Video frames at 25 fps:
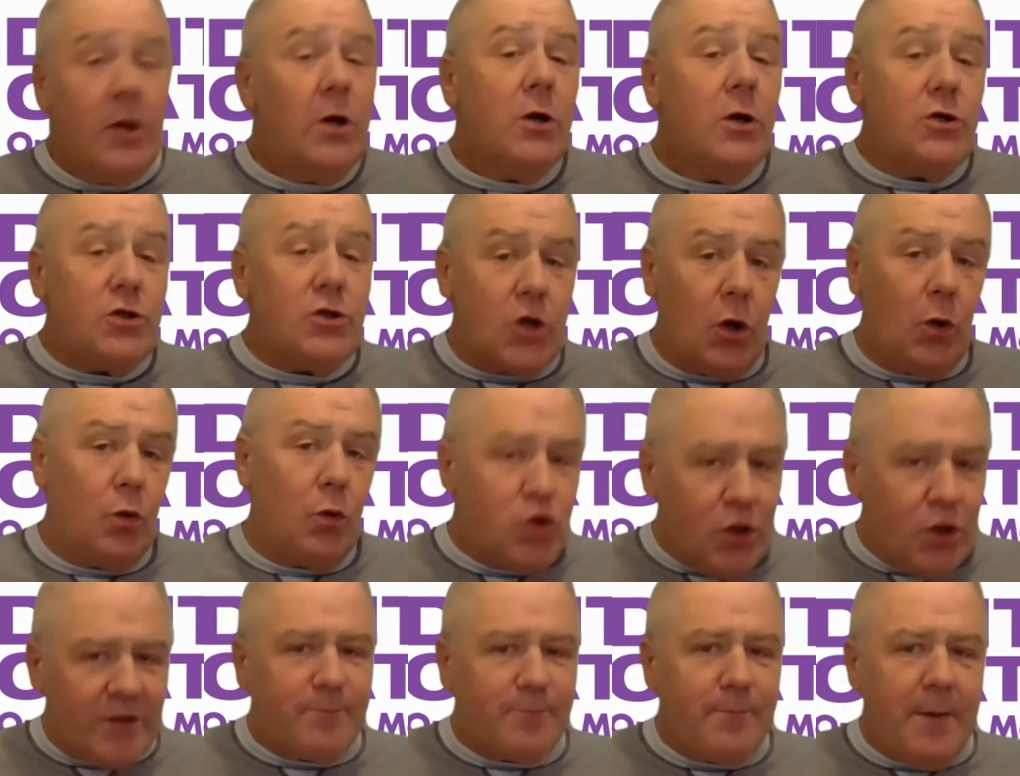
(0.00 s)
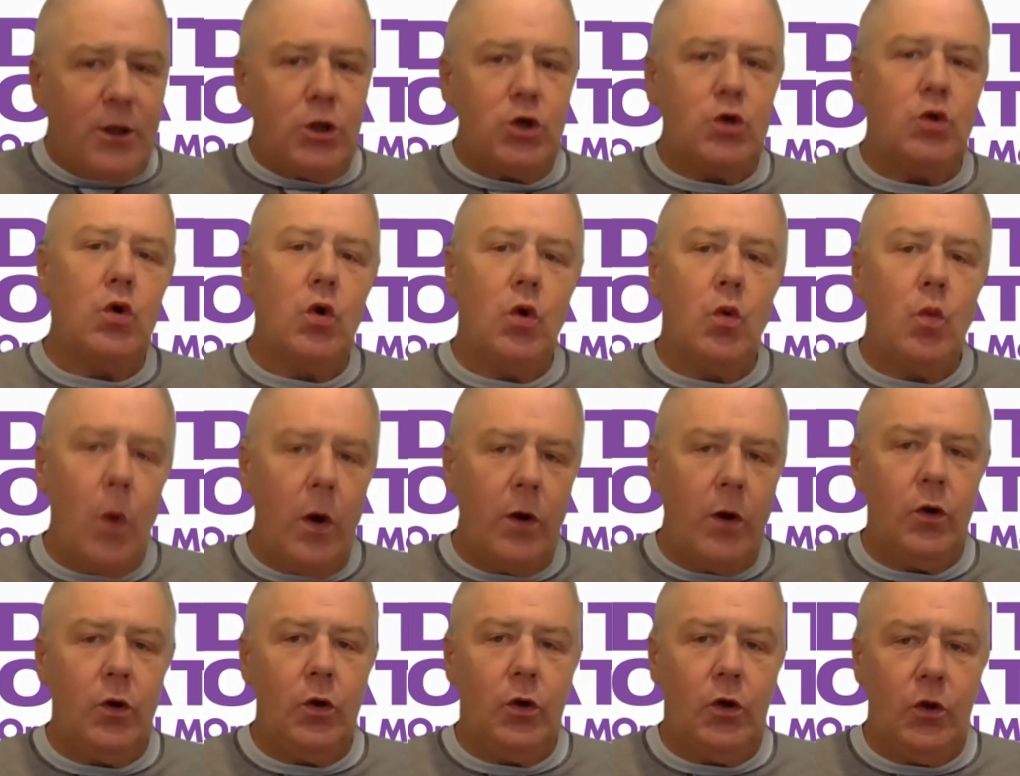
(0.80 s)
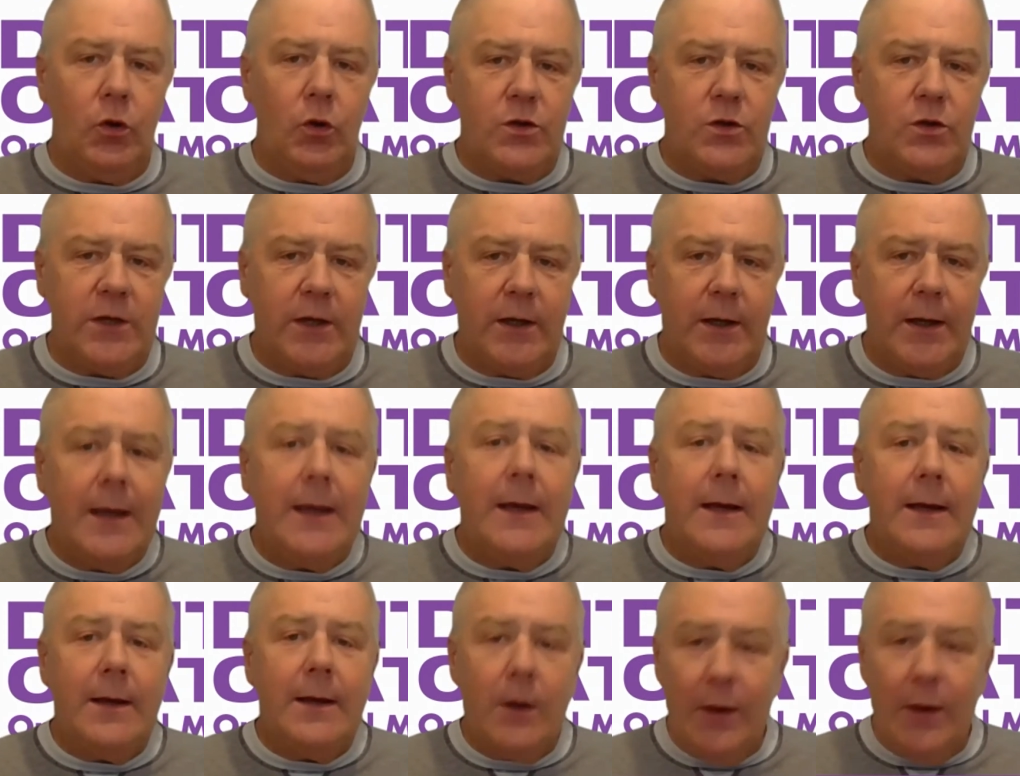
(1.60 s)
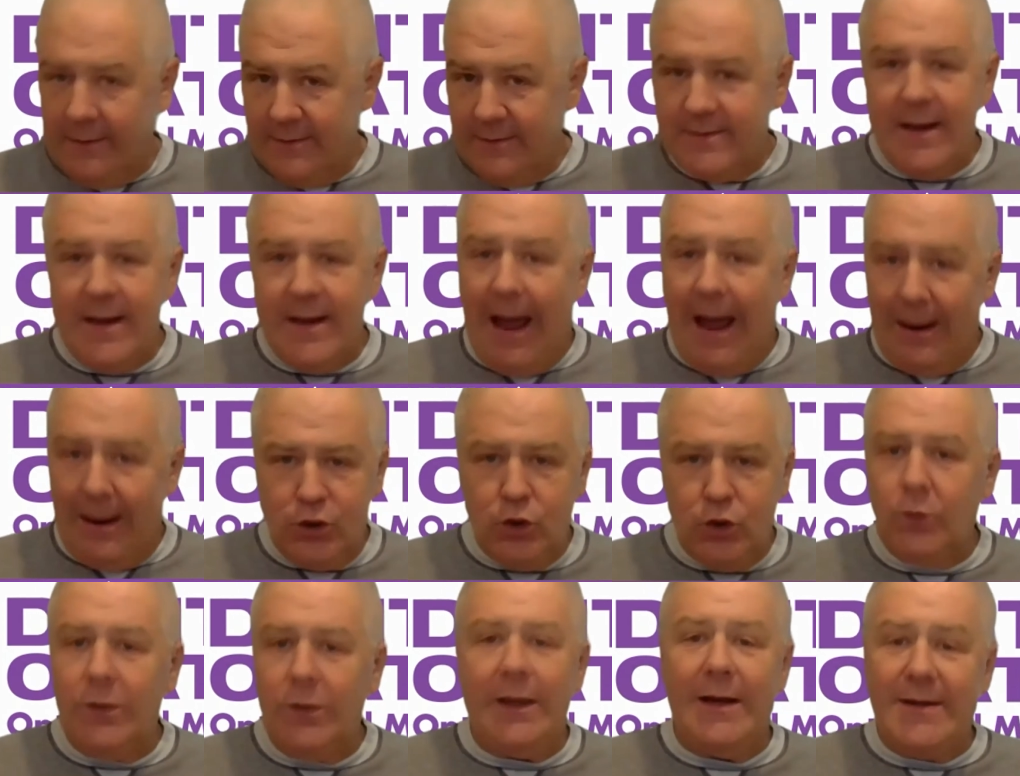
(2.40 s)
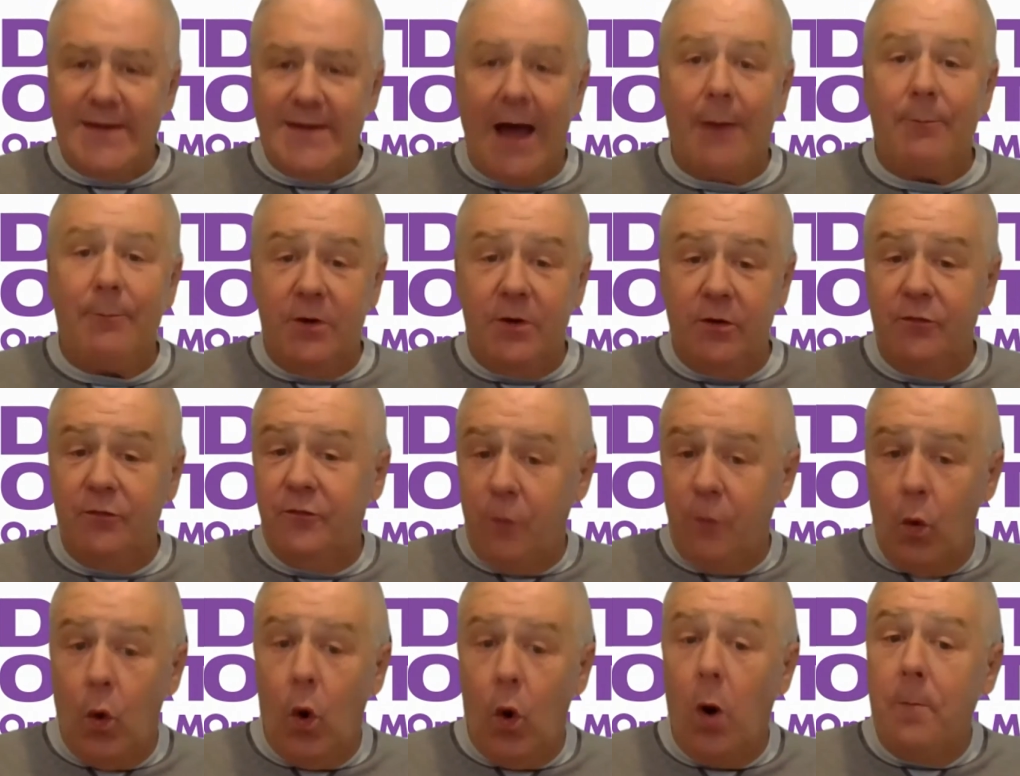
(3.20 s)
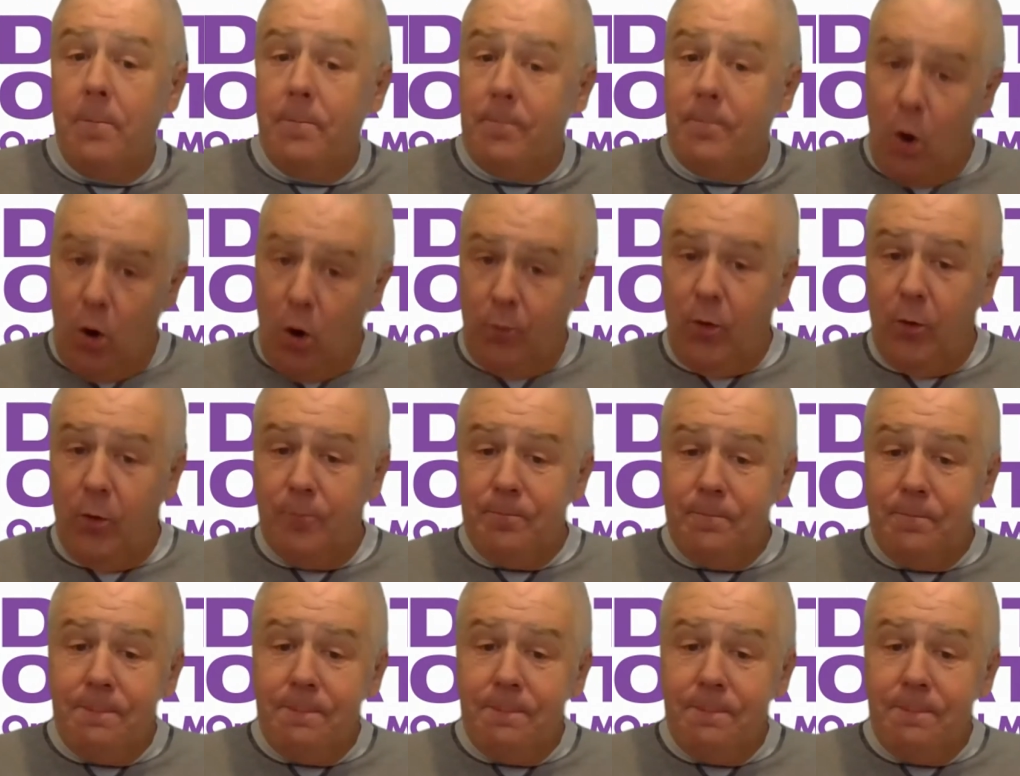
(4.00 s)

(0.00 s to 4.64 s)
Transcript: So just make sure what you're using is actually adaptive for mobile.